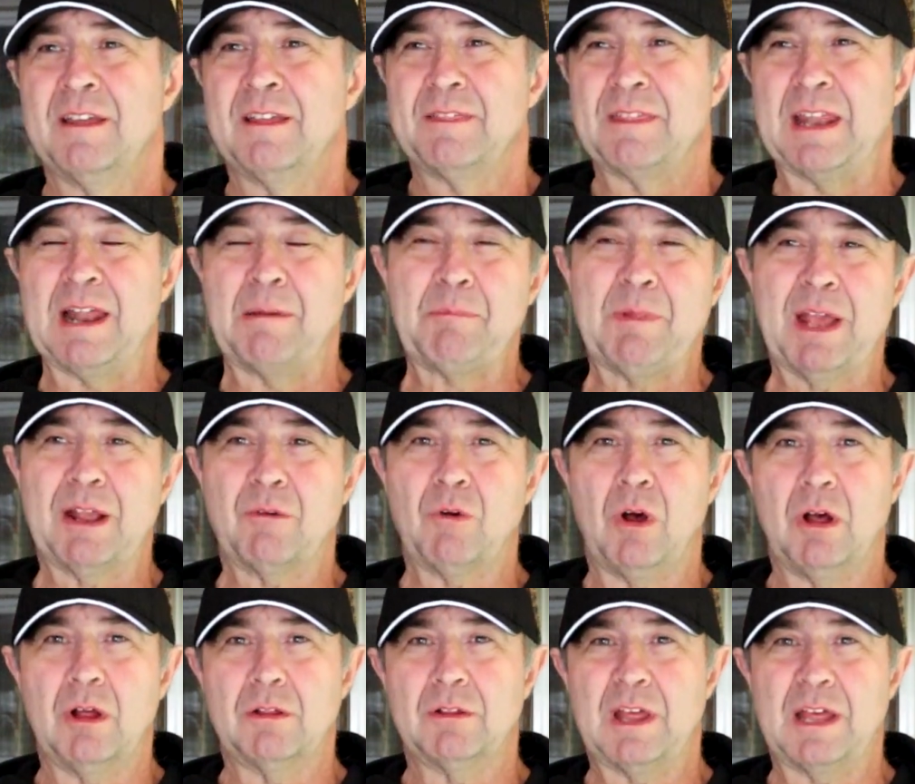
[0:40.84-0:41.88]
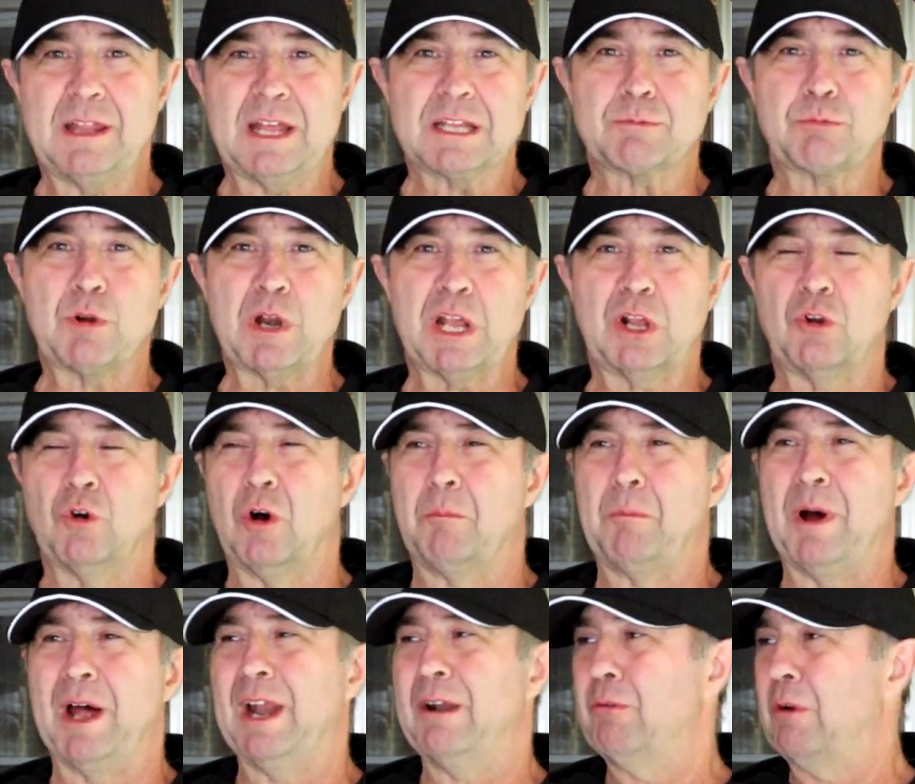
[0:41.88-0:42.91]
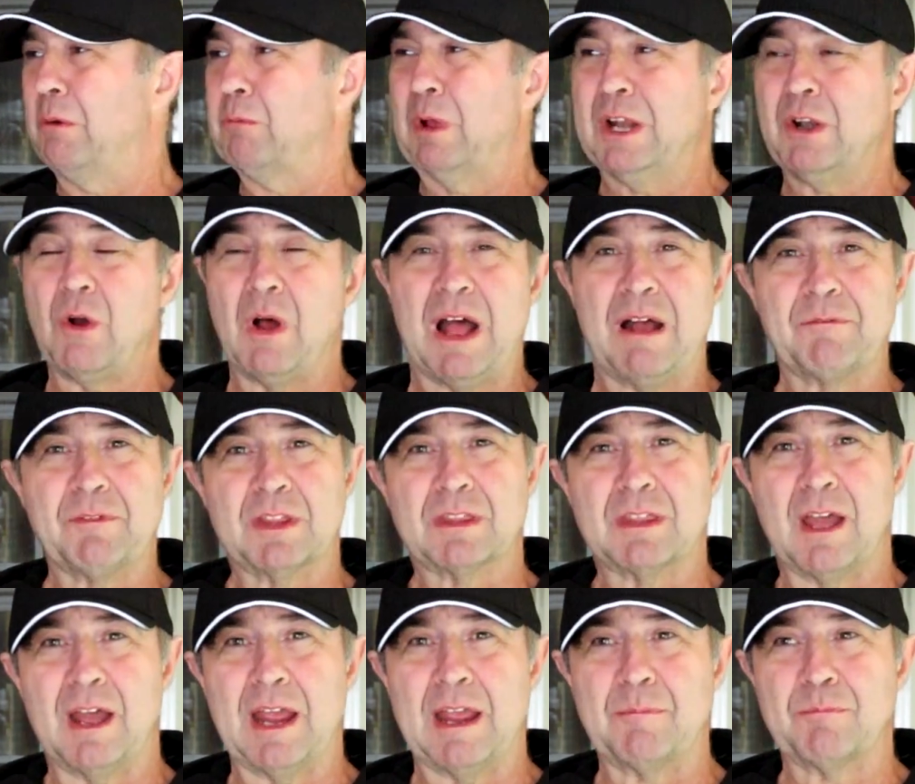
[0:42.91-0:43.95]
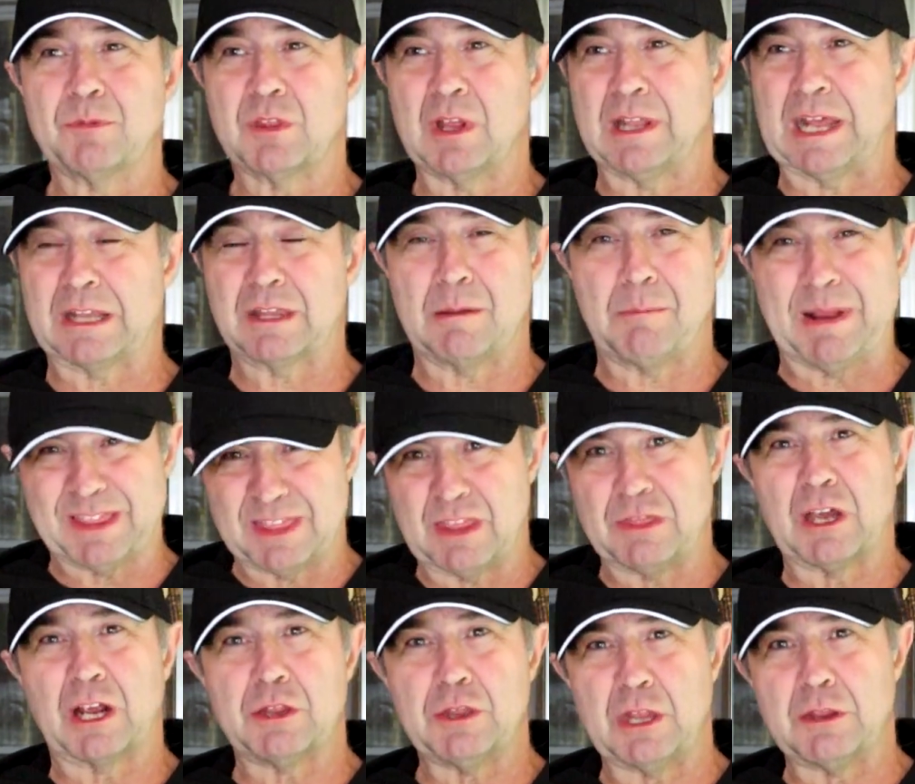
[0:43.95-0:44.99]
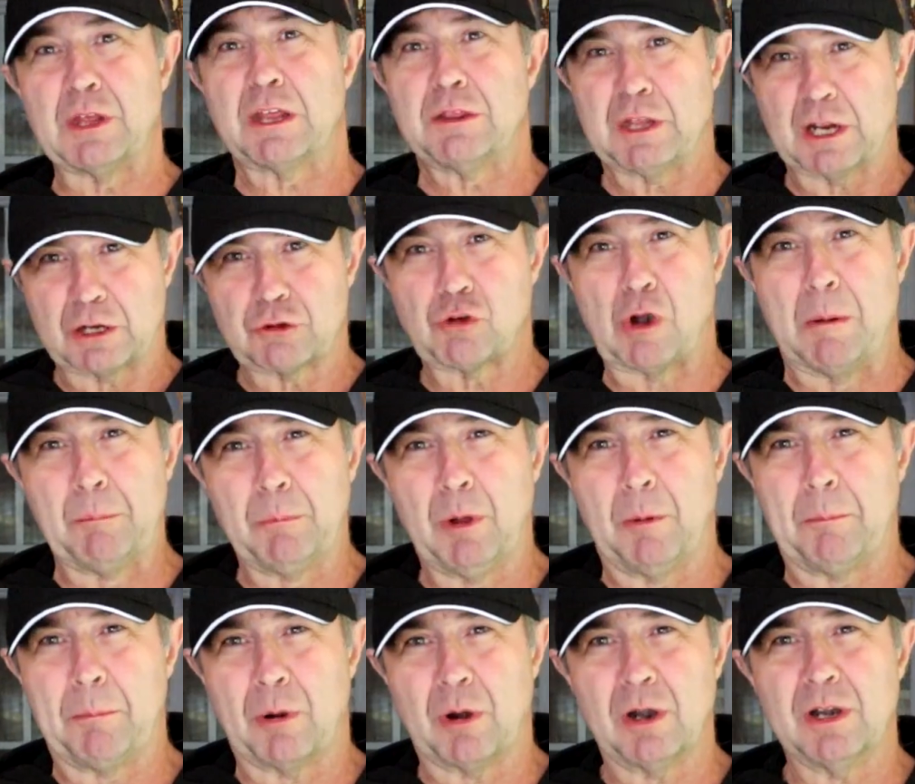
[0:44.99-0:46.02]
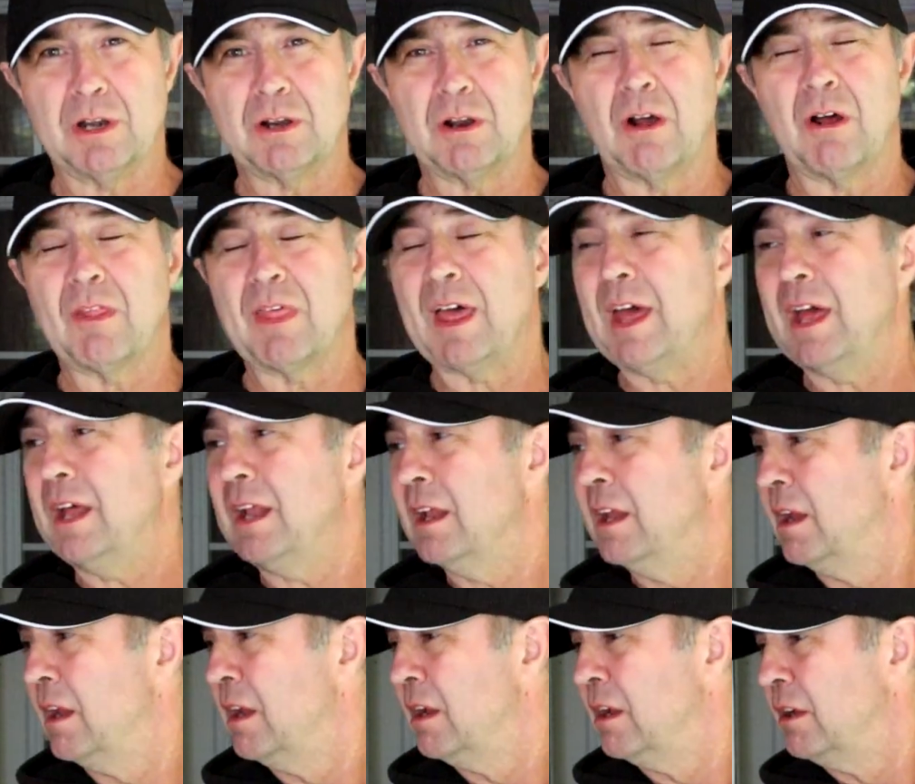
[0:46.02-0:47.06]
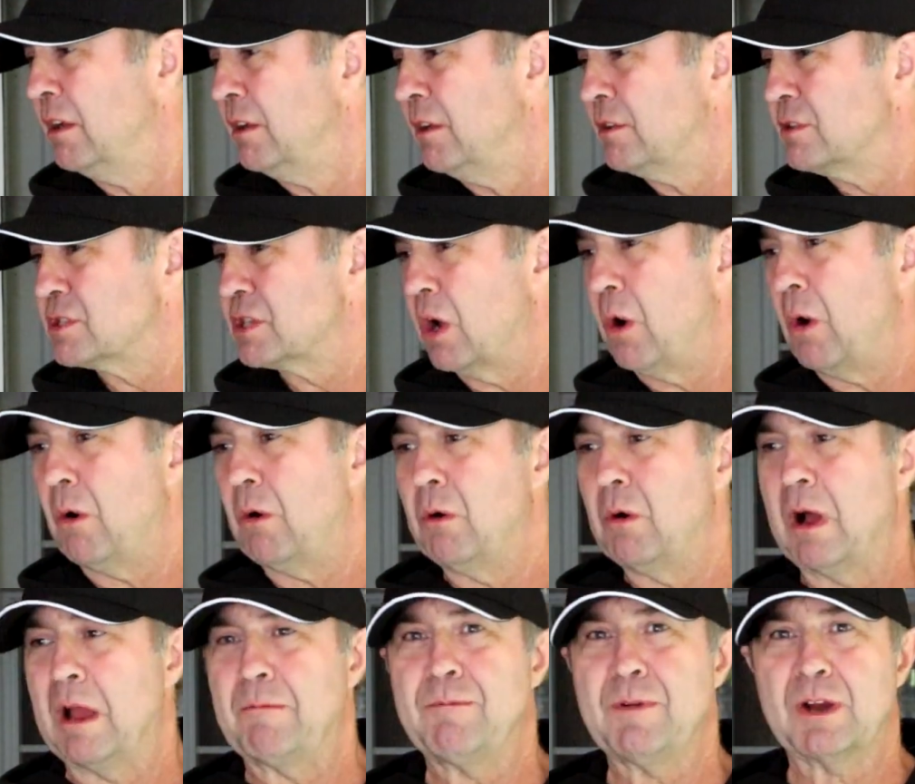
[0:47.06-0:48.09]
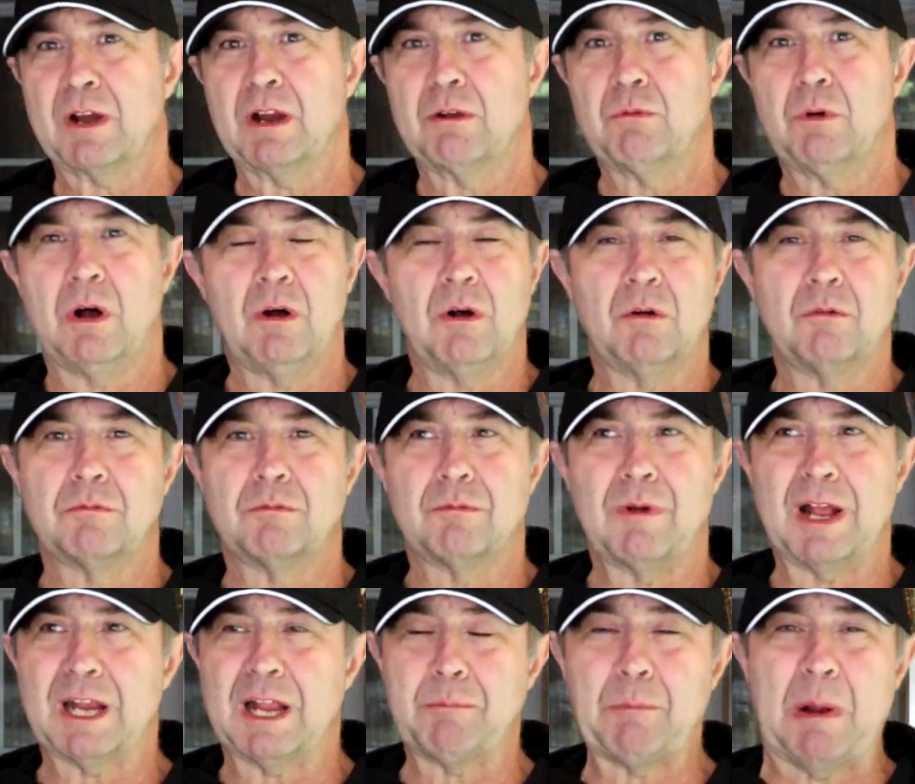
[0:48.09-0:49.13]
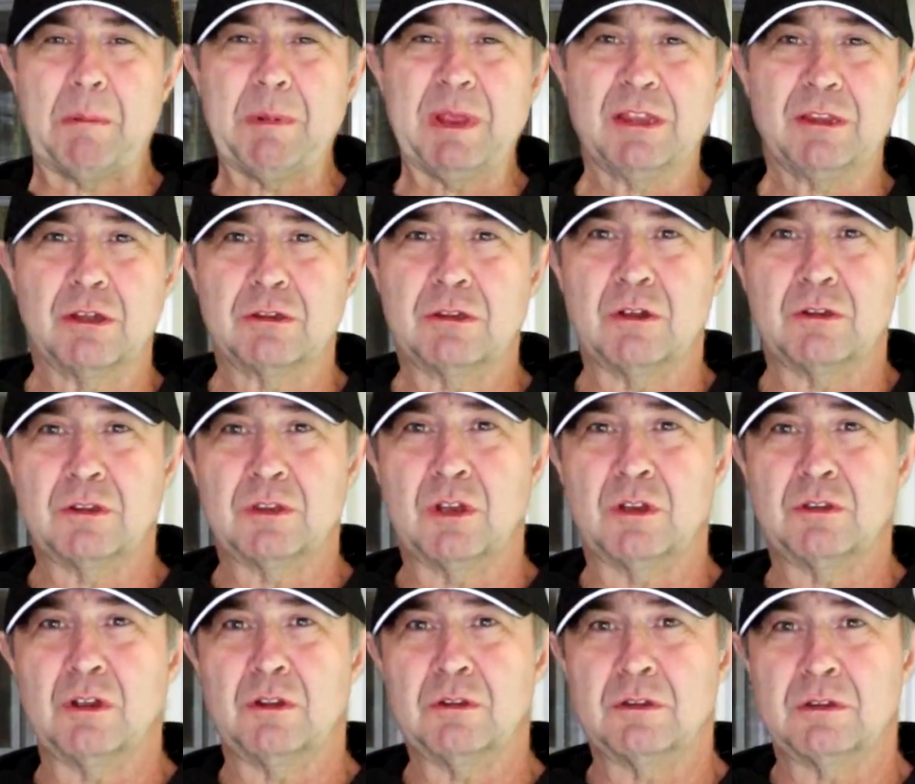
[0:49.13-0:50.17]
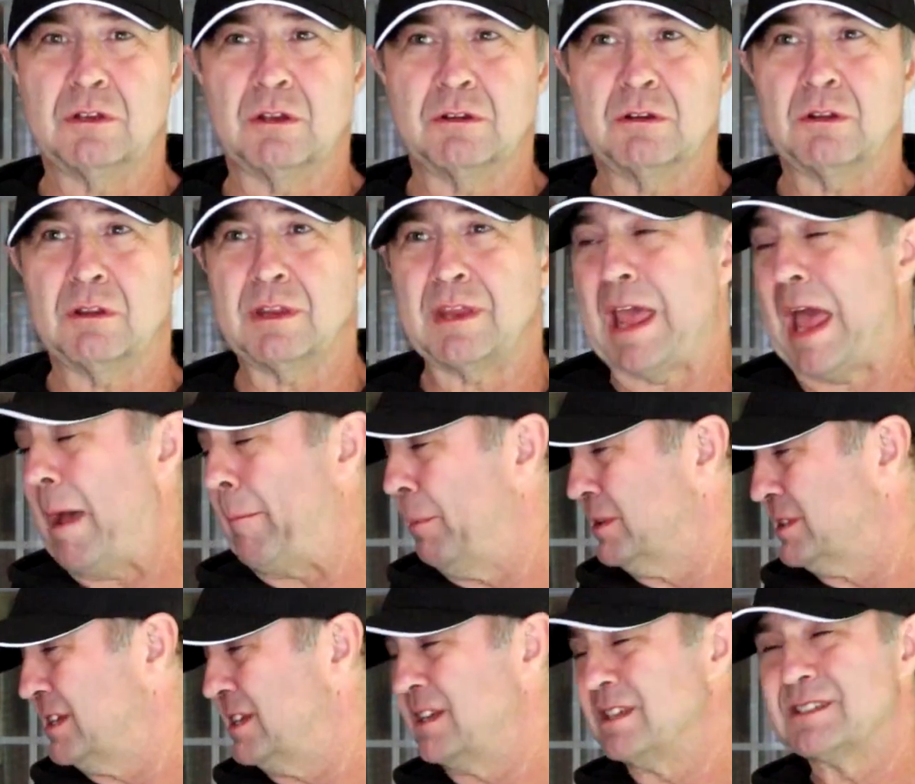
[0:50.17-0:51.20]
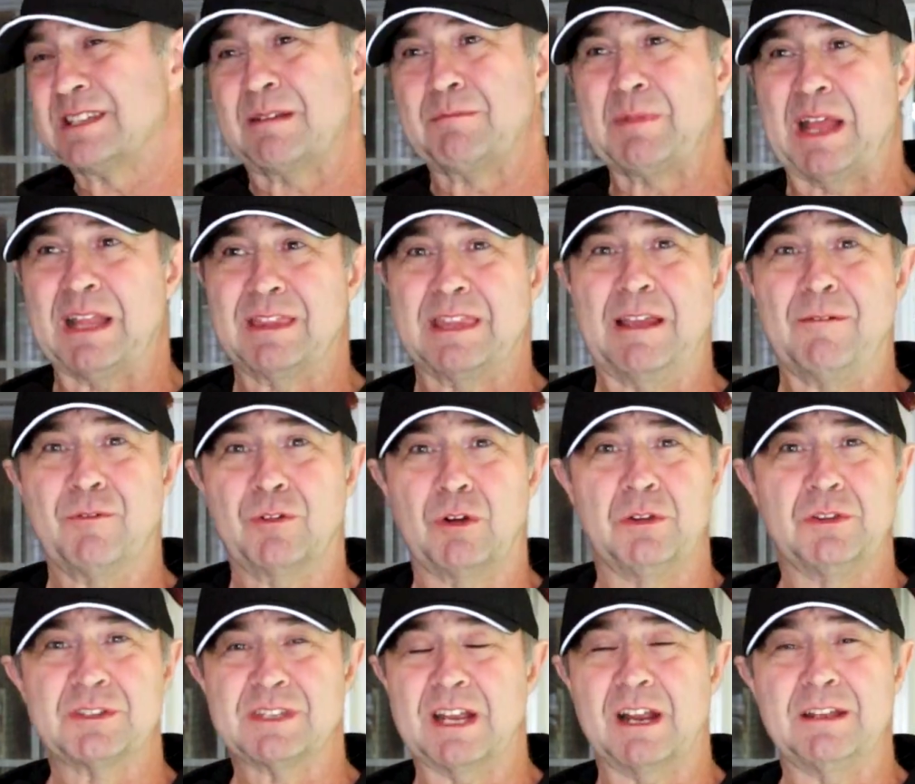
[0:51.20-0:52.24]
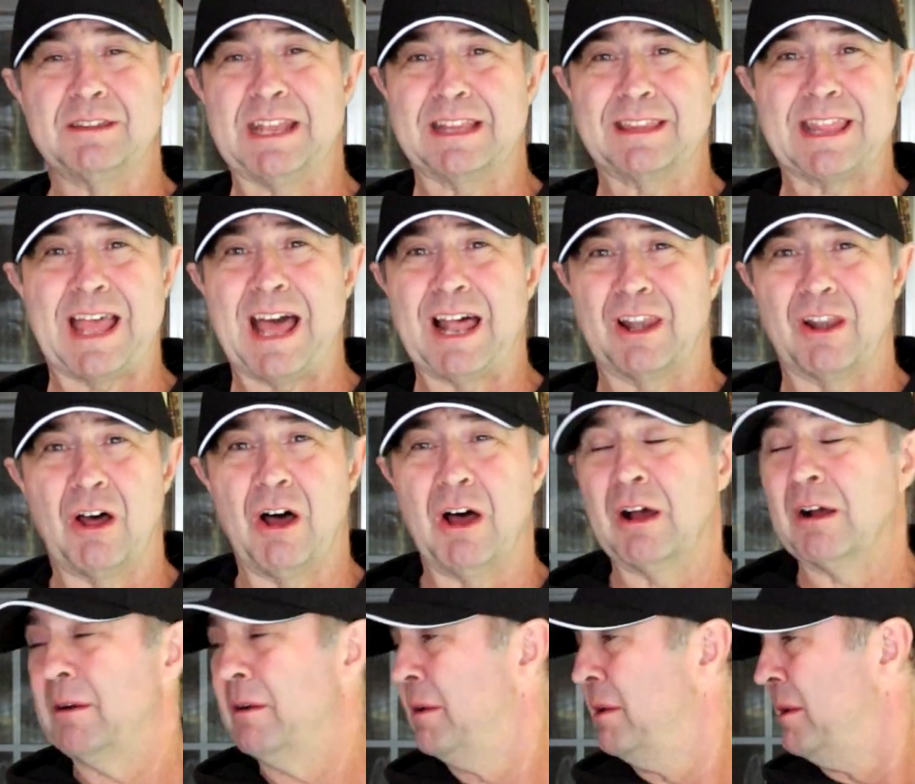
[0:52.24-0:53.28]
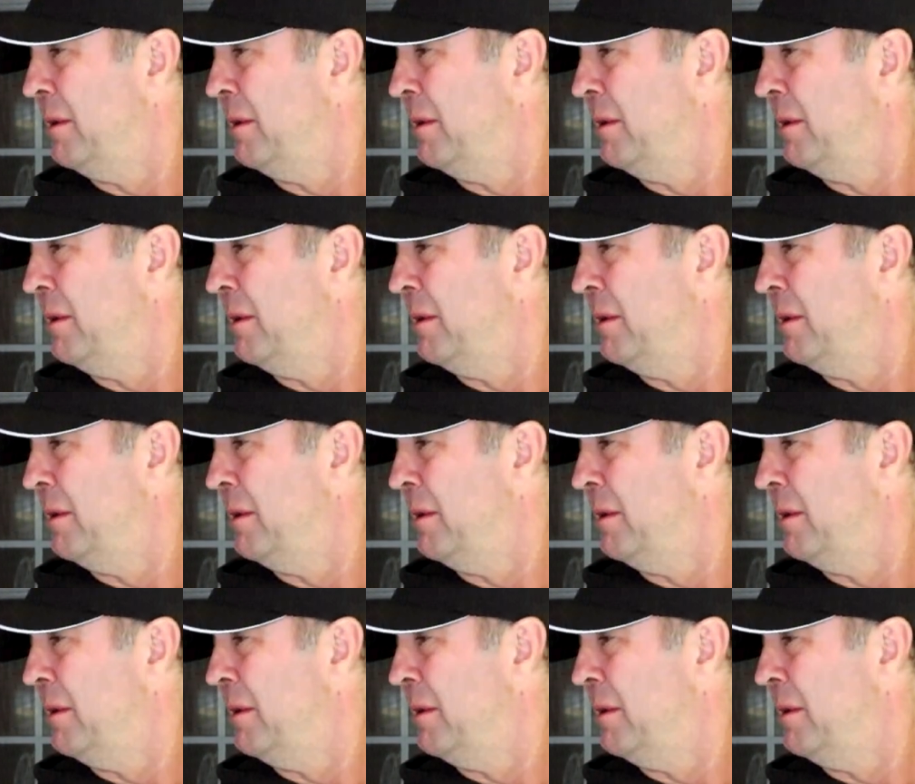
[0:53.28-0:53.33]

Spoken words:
Then I'm like, well, that's pretty cool, but I really don't have the time to make the crumble part and all that. So I figured, well, I could probably do the apples. It doesn't seem that difficult. It's not gonna take that long.